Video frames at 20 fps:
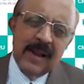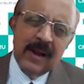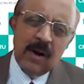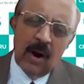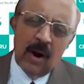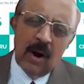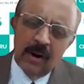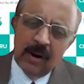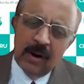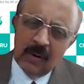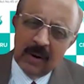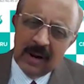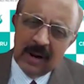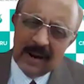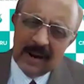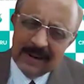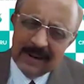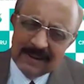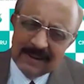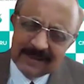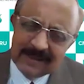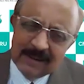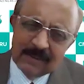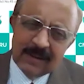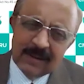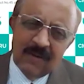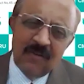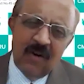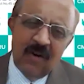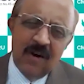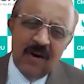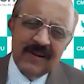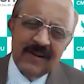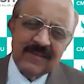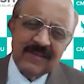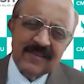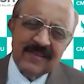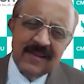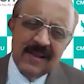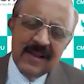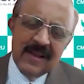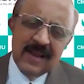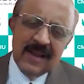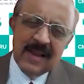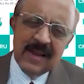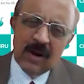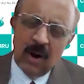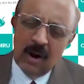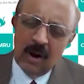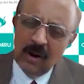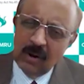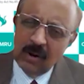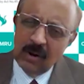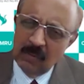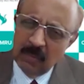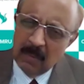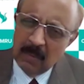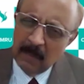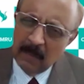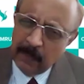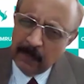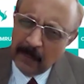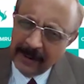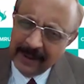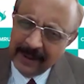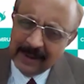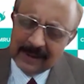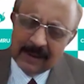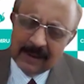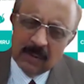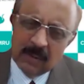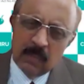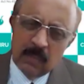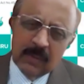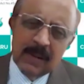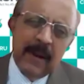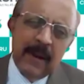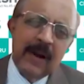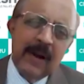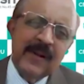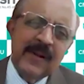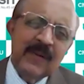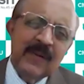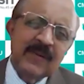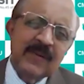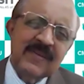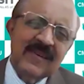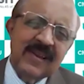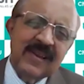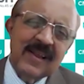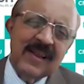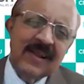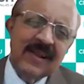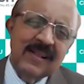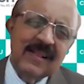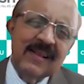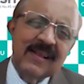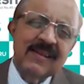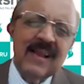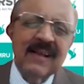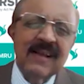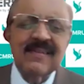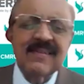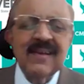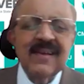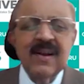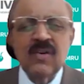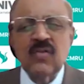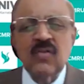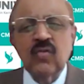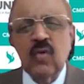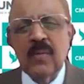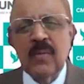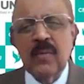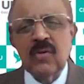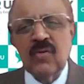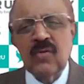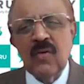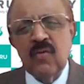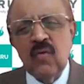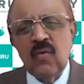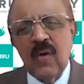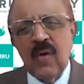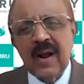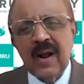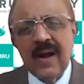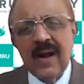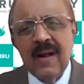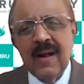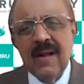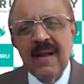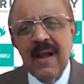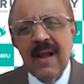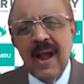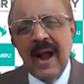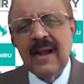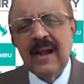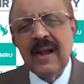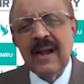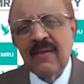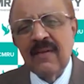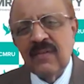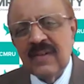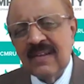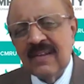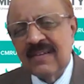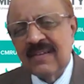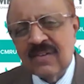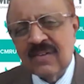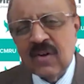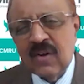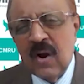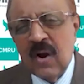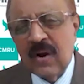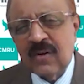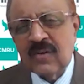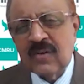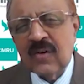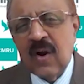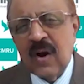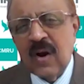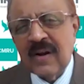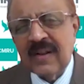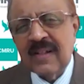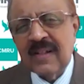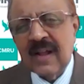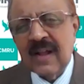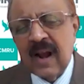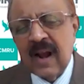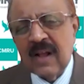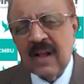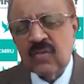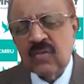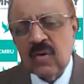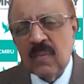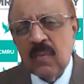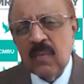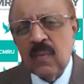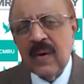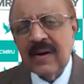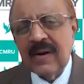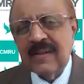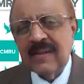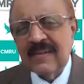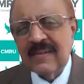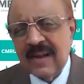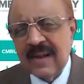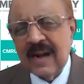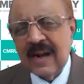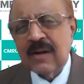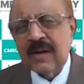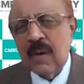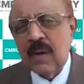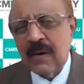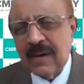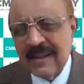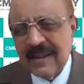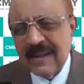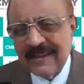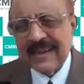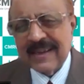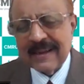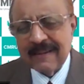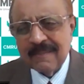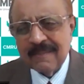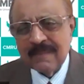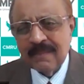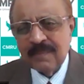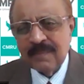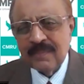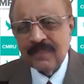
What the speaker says: in order to conserve the forest, in order to protect the biodiversity, it has done so much of work. And if this is not taught in the classroom, what is it that you are teaching?